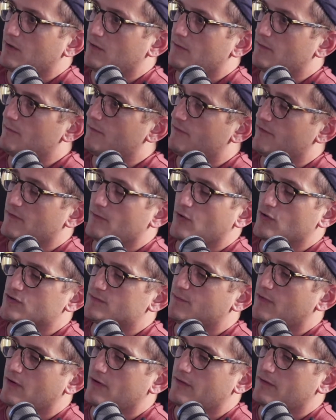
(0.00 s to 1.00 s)
You know, and for the
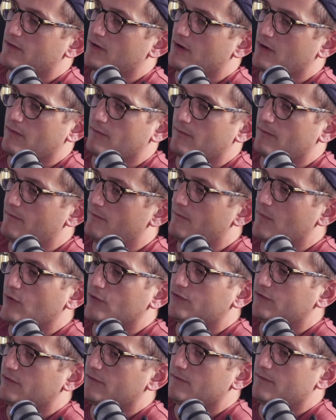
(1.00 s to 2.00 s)
most part, you know,
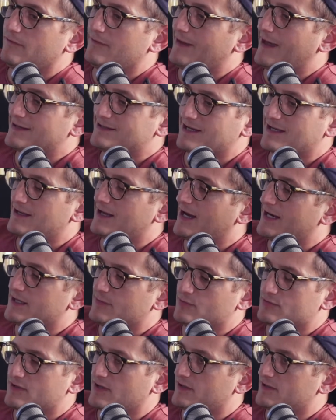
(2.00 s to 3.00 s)
I'd say
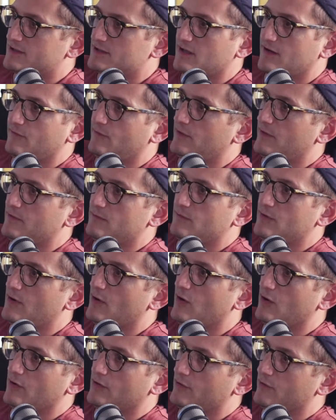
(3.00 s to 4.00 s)
90% of the stuff
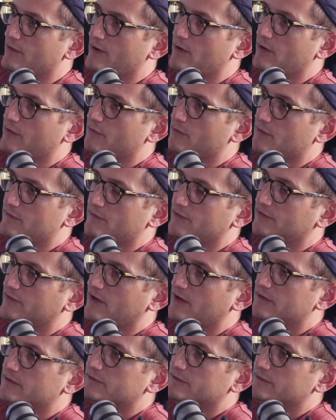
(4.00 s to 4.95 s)
we all agree, all three of us on.